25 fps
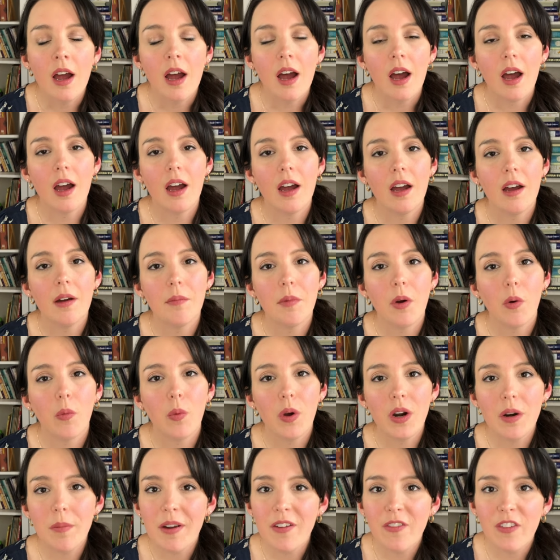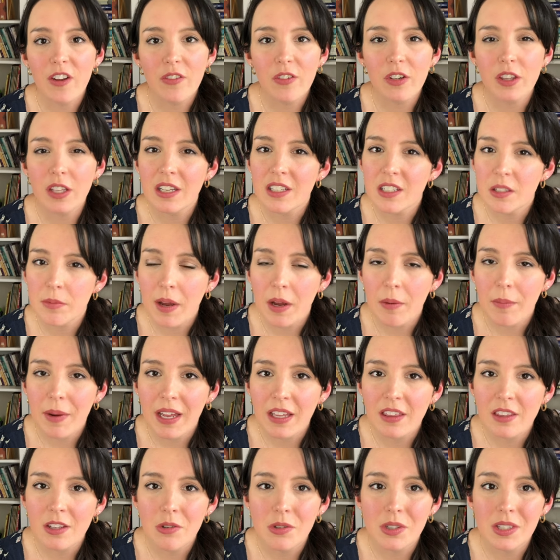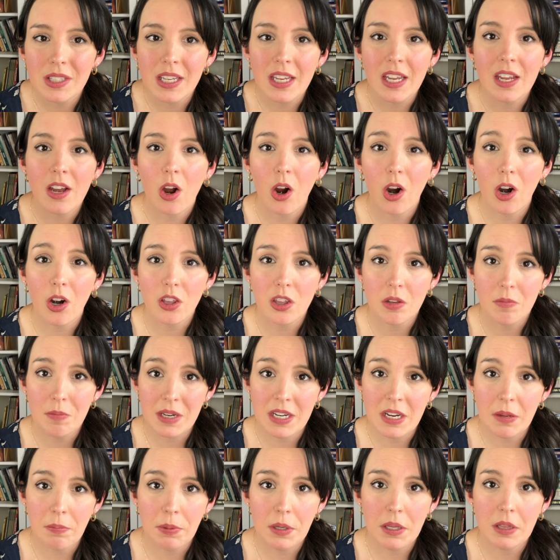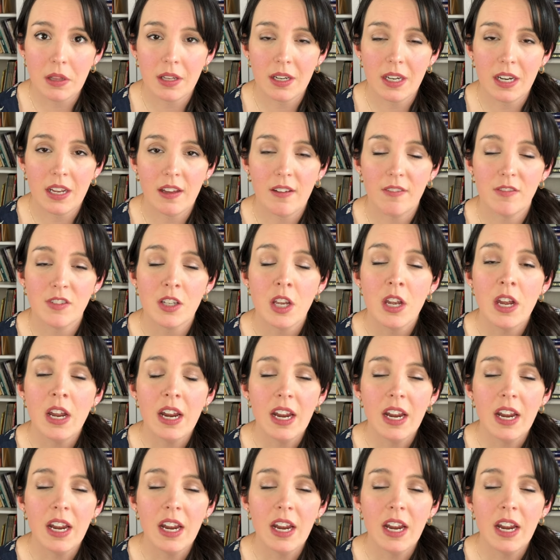Um, one of my favorite things about Math-U-See are the manipulatives.